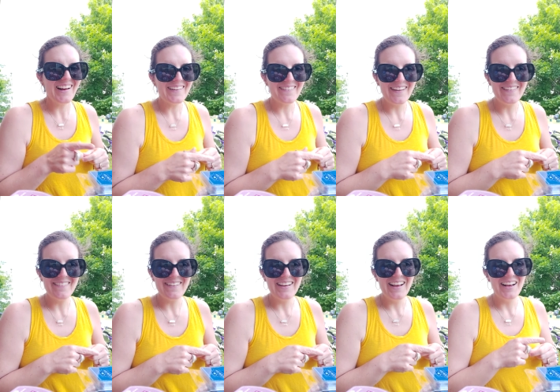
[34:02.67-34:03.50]
dot
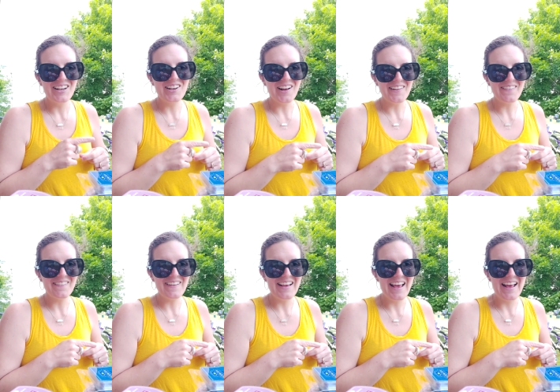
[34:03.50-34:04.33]
scentsy dot
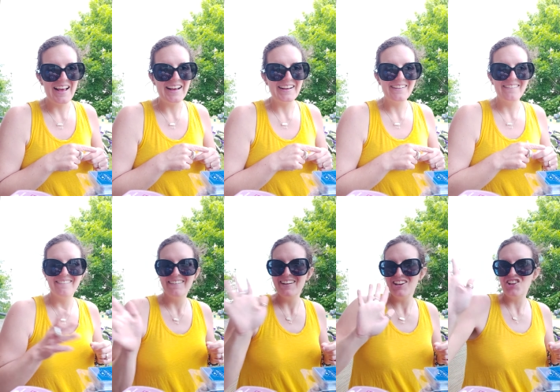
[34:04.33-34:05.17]
ca.
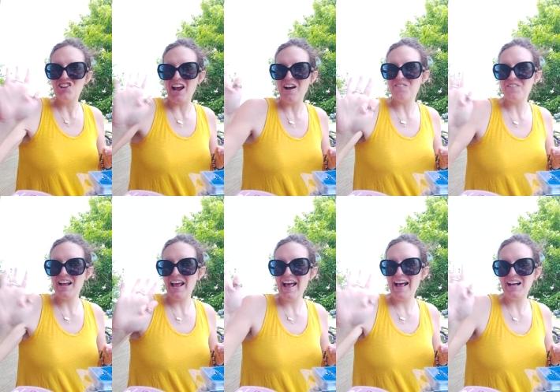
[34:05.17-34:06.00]
Ciao for
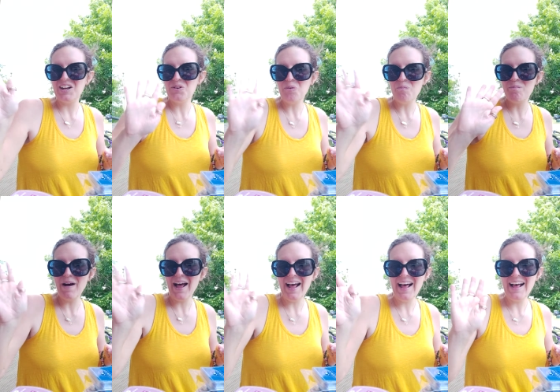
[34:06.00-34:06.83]
now.
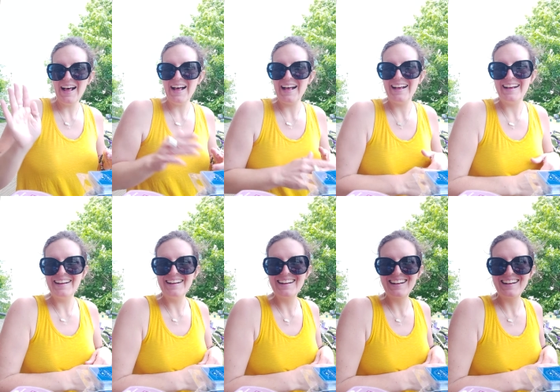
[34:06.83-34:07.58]
Bye.